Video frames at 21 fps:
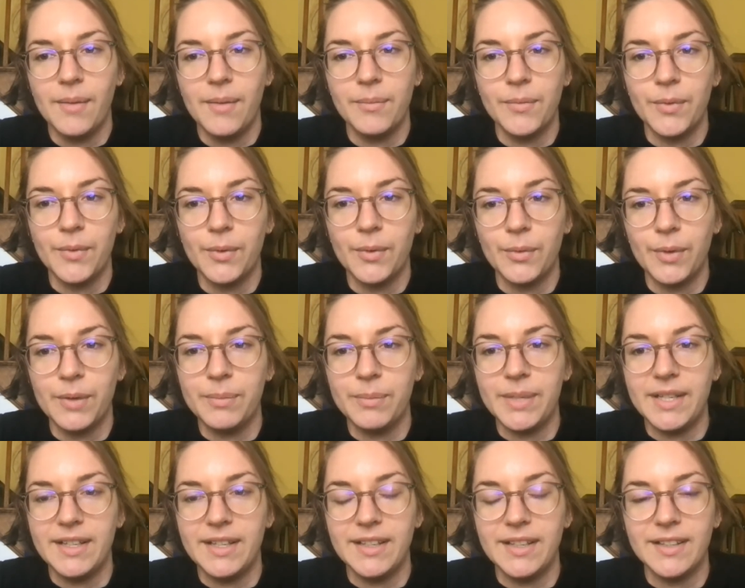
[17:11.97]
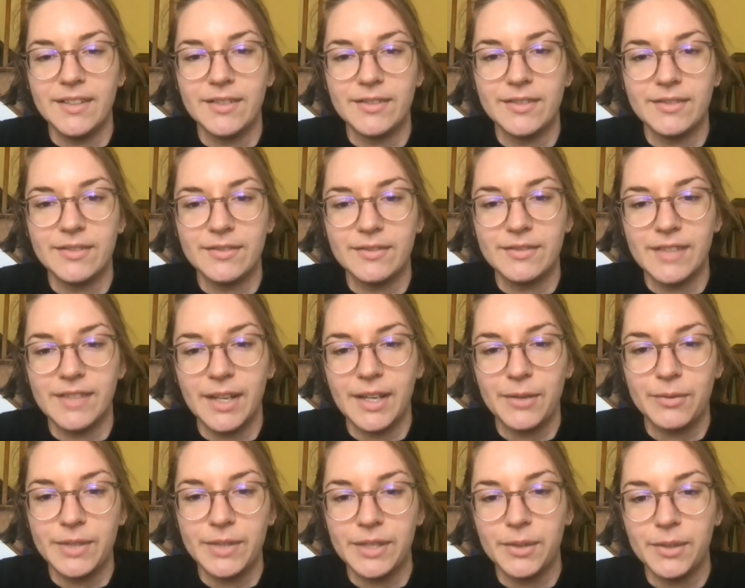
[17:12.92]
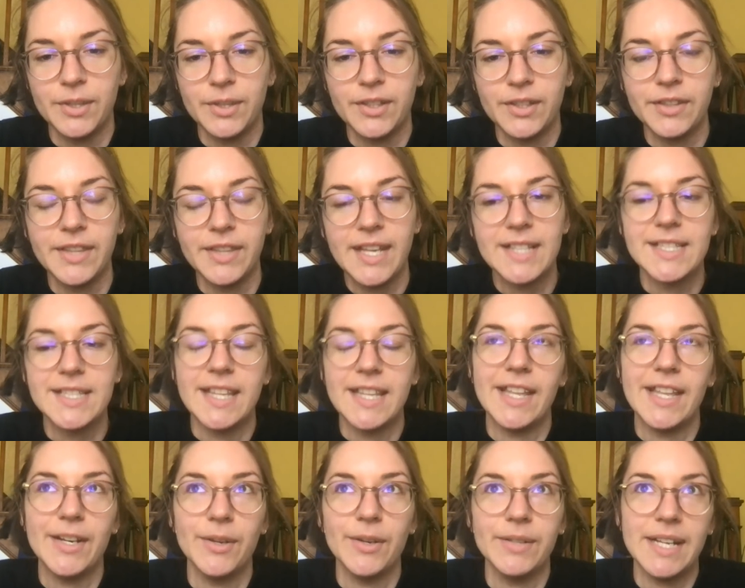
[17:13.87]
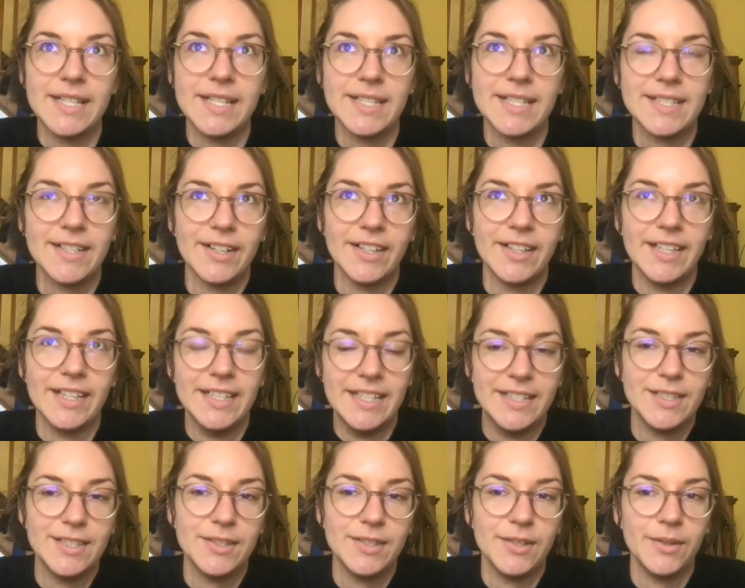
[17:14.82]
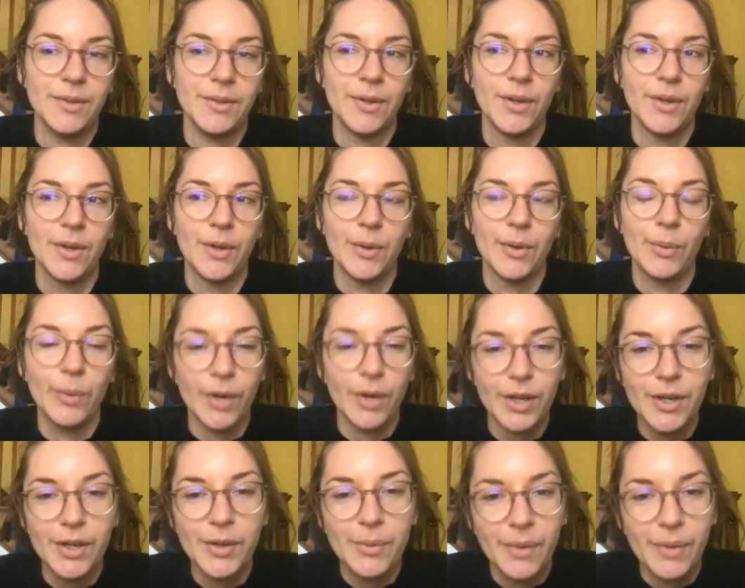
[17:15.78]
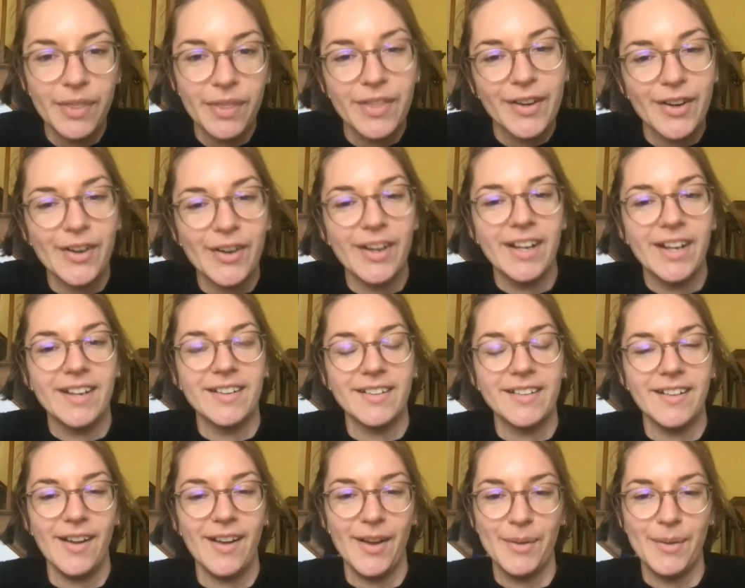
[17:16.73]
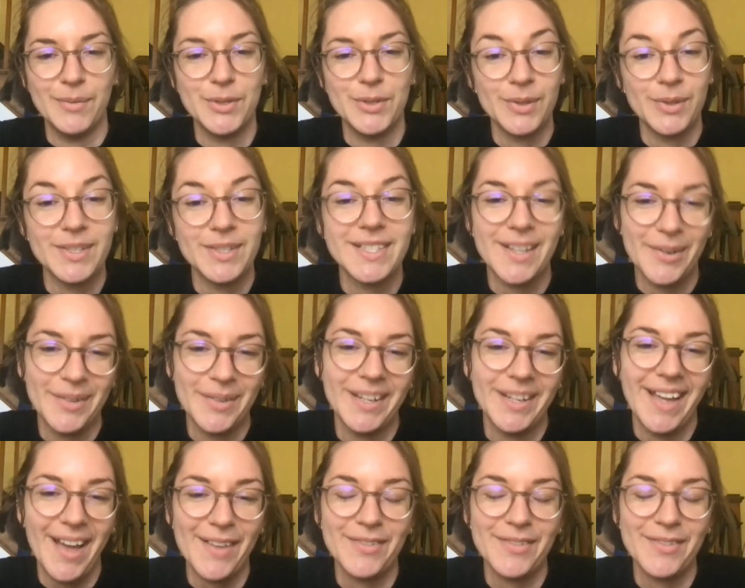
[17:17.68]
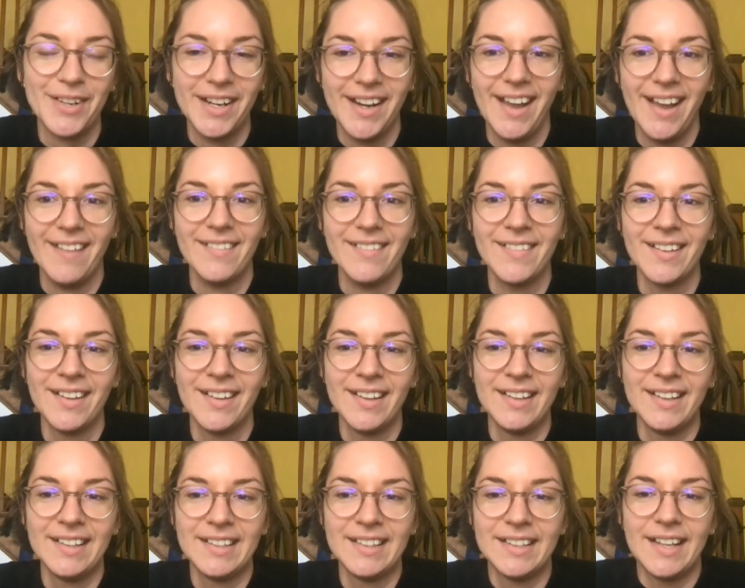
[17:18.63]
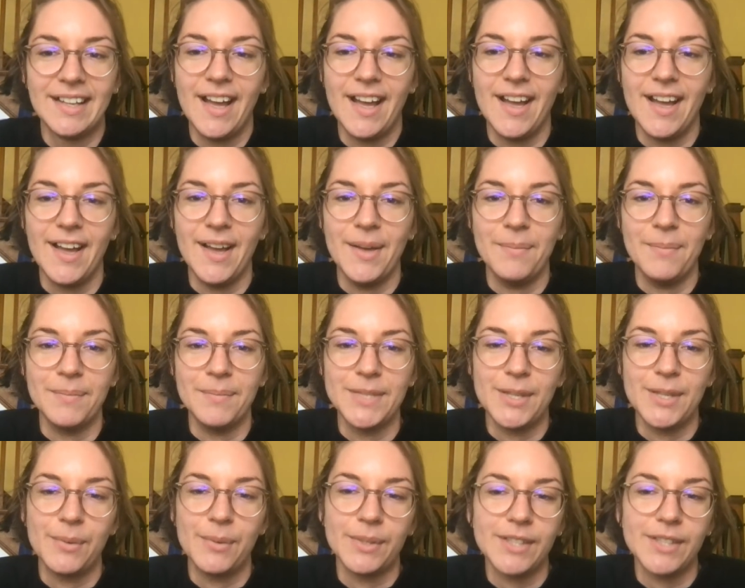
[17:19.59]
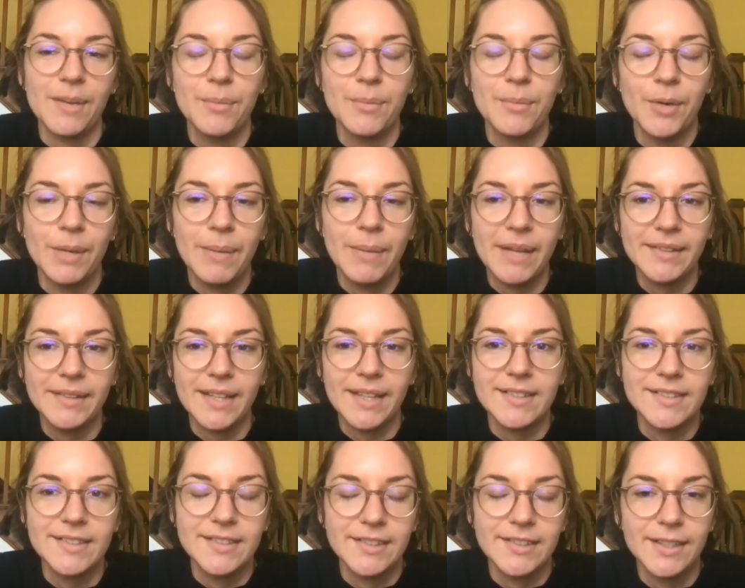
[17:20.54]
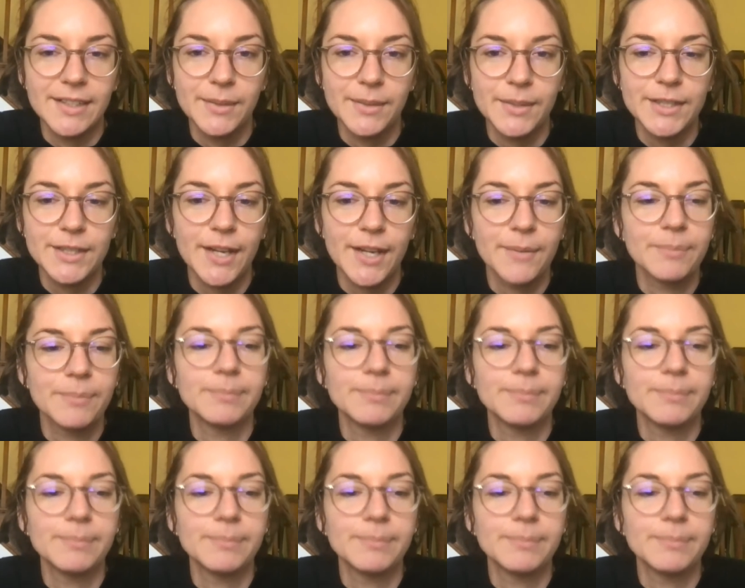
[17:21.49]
would be real world things that they don't necessarily need to work with the current tools that we have right now. So we'll talk more about that during the workshop.